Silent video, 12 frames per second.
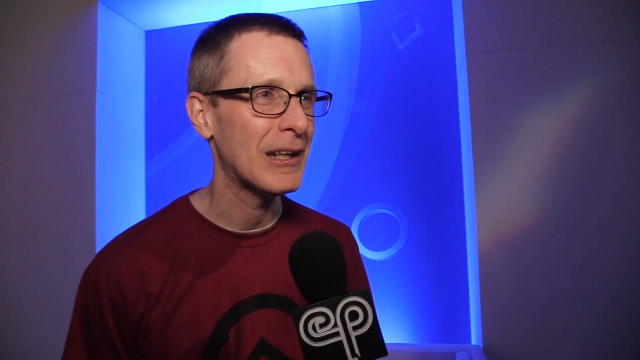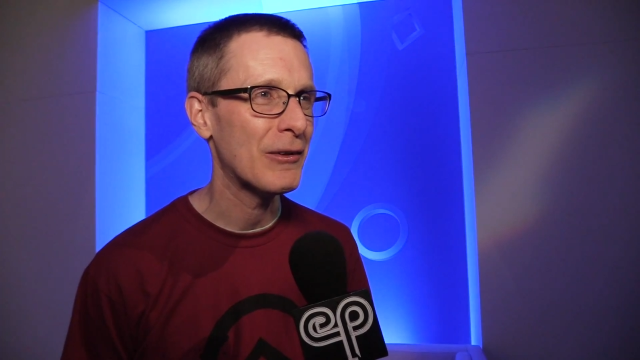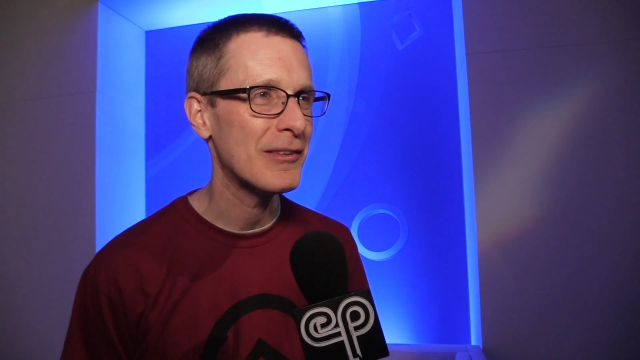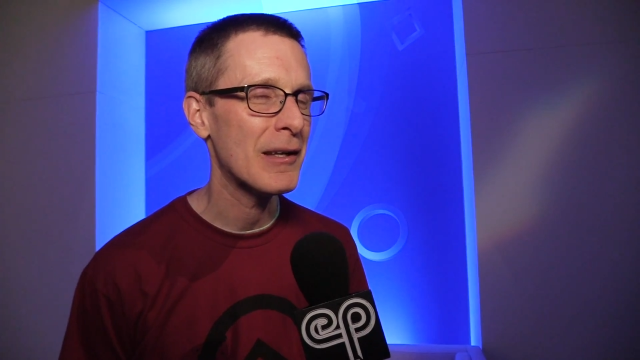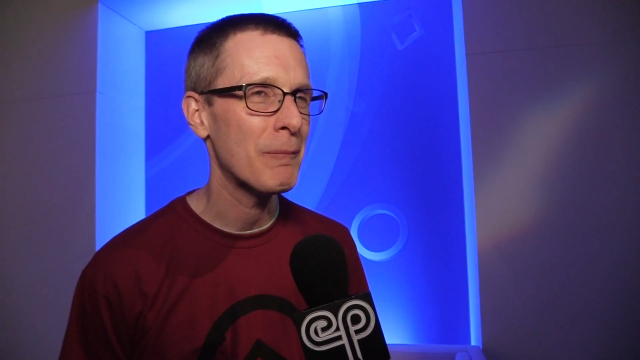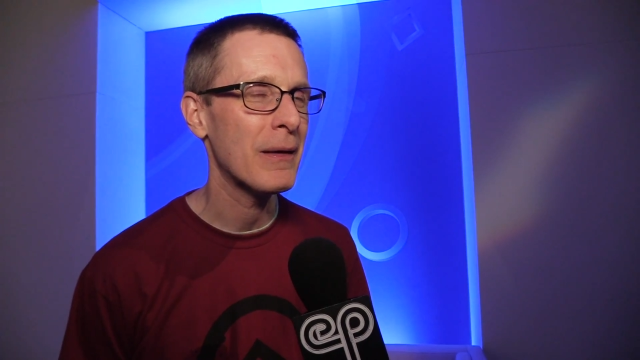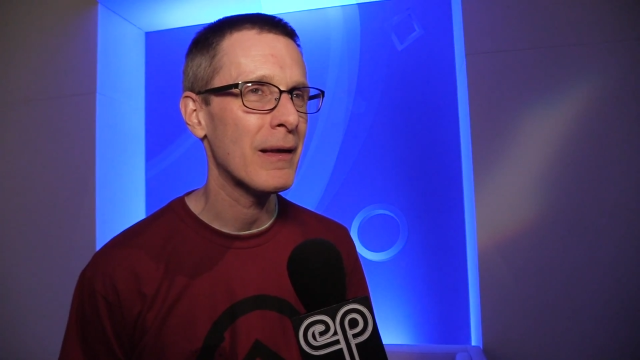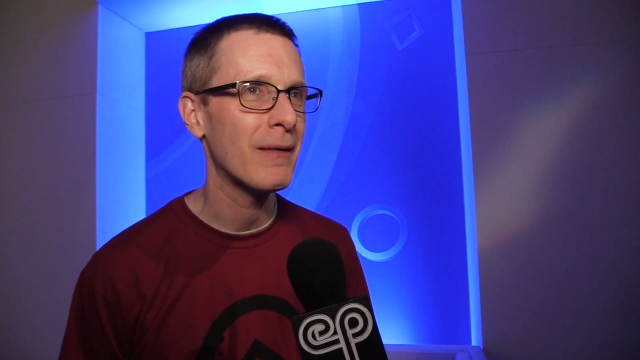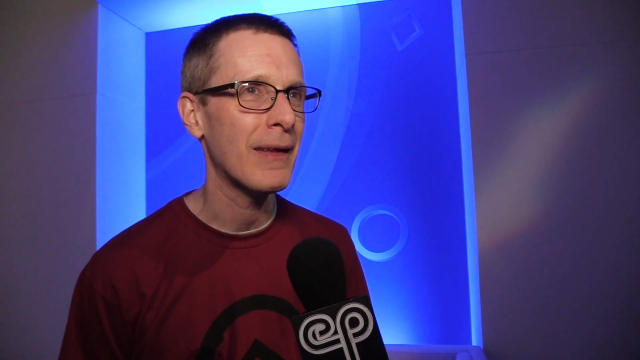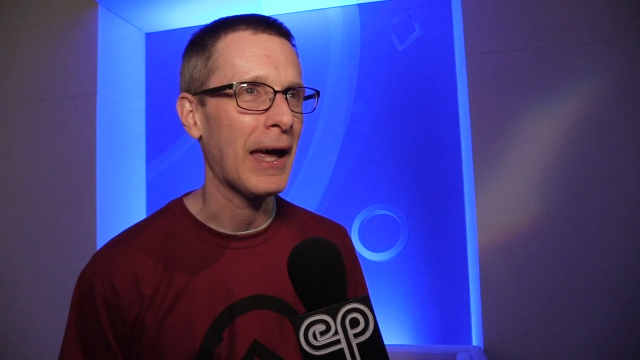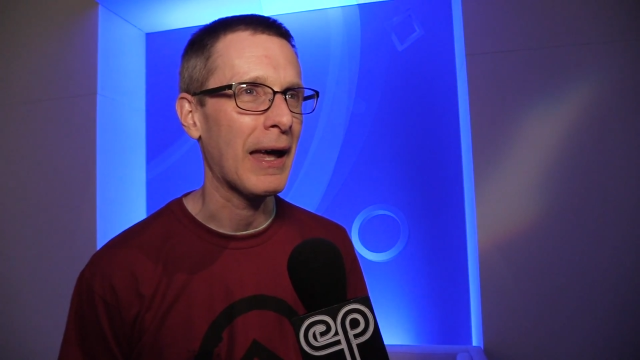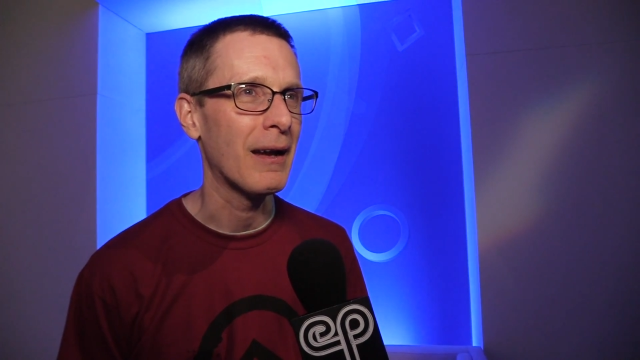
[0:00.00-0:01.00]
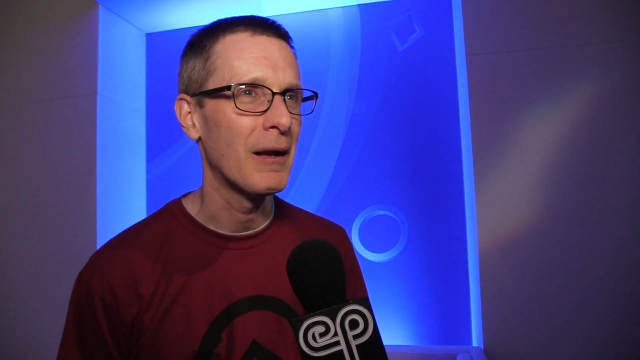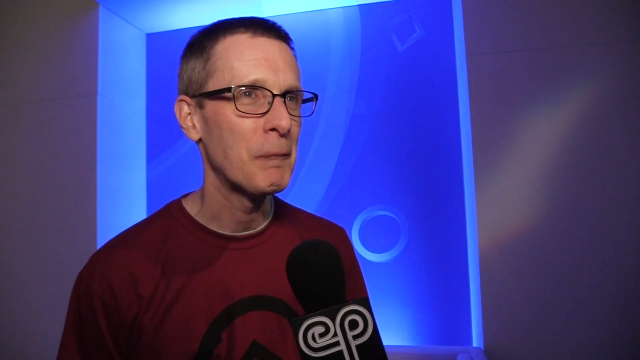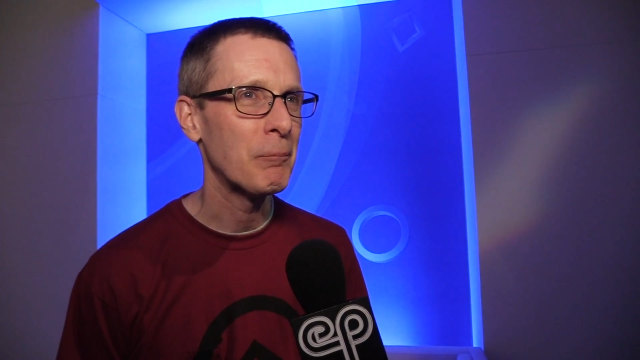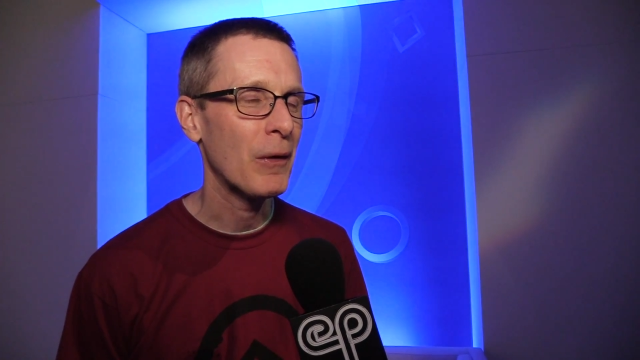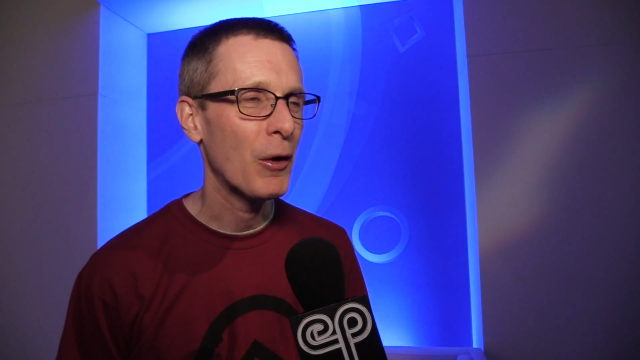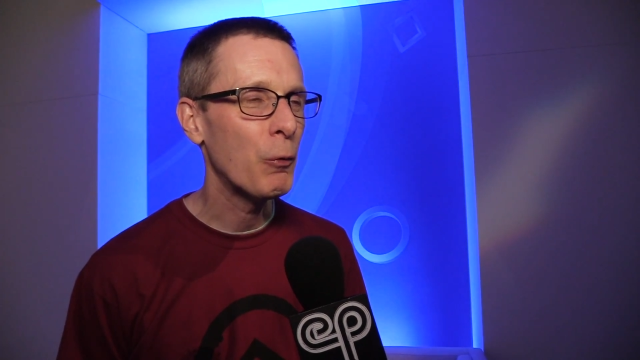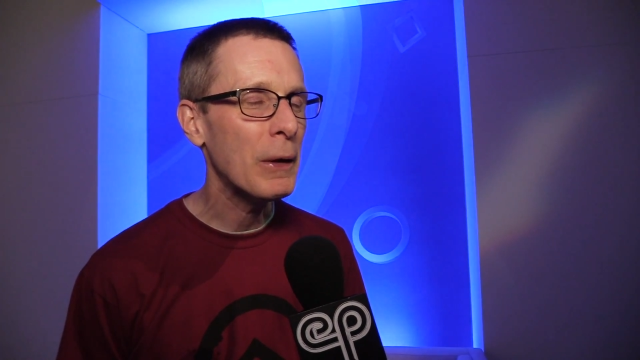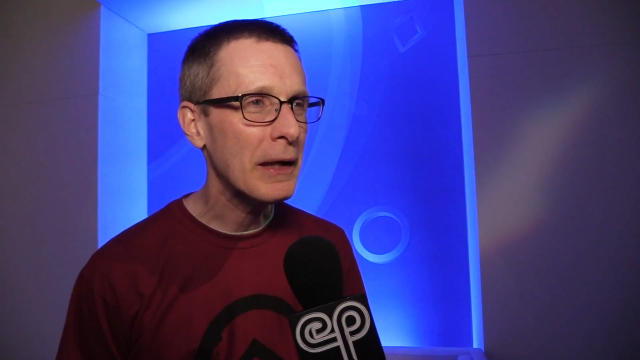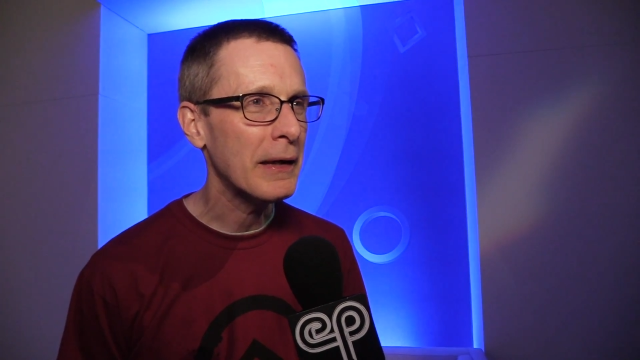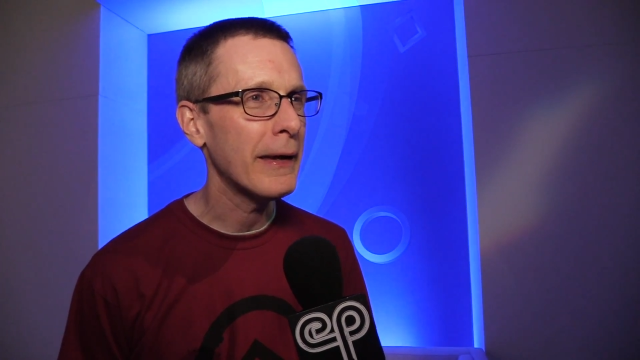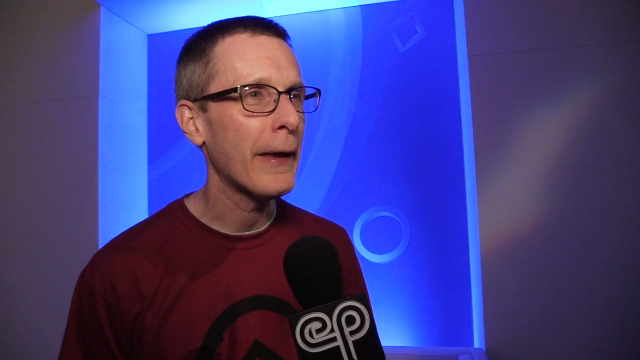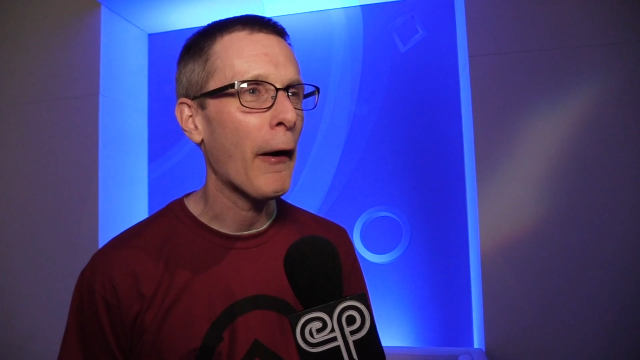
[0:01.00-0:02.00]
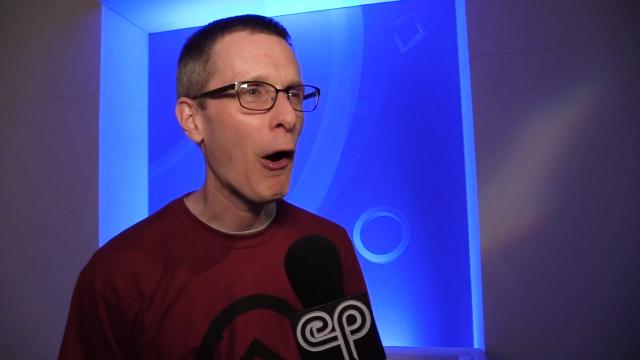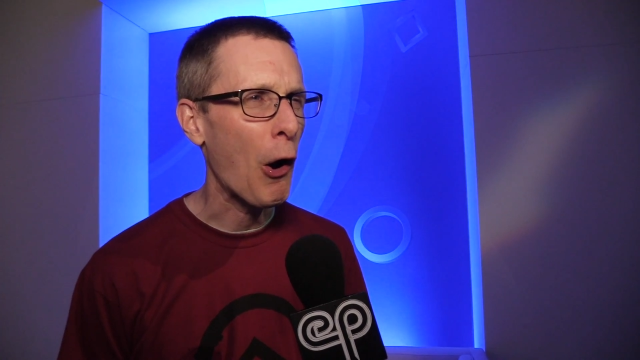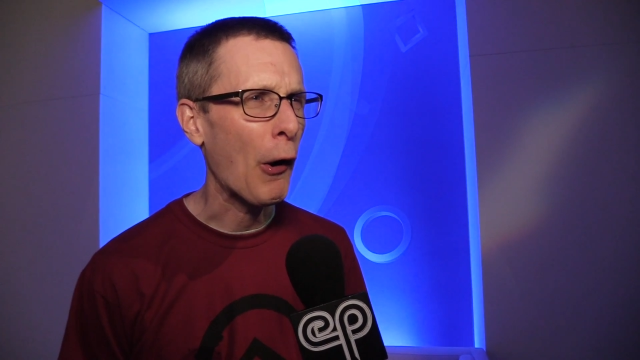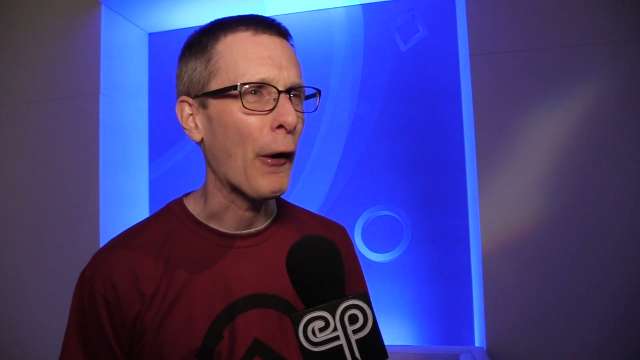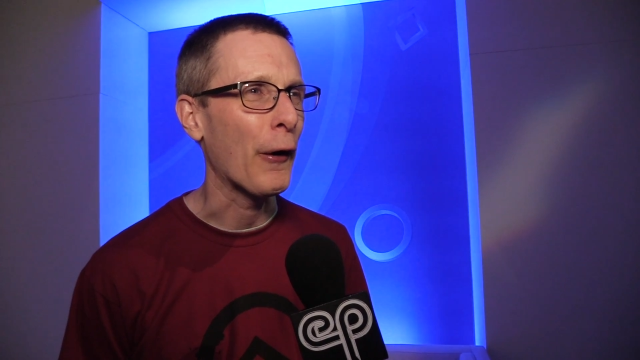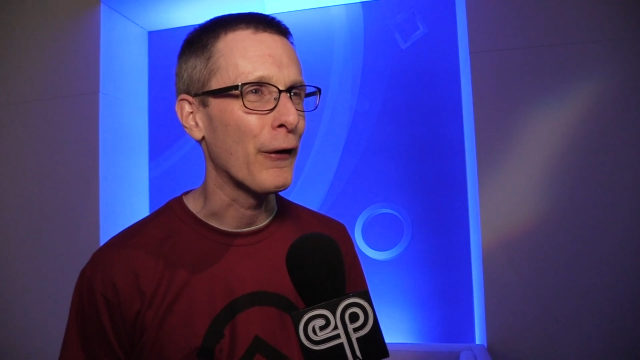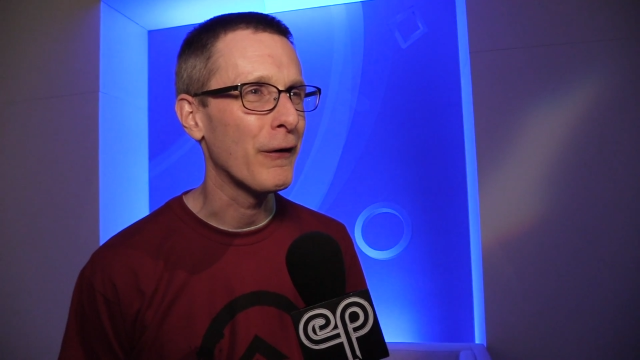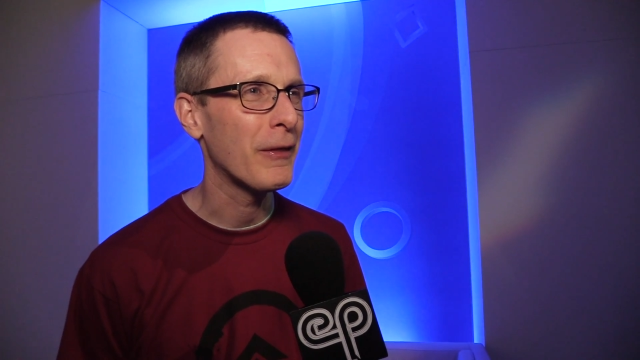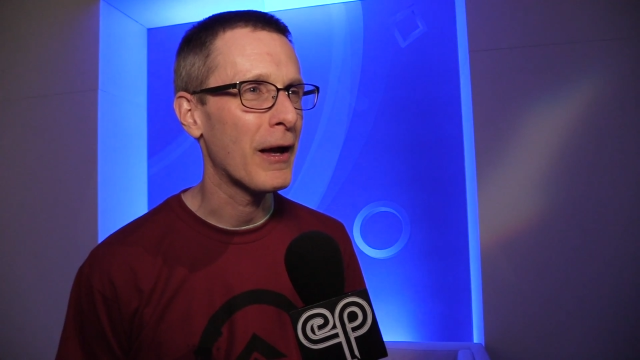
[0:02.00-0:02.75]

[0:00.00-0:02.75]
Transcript: something that we can hit hard,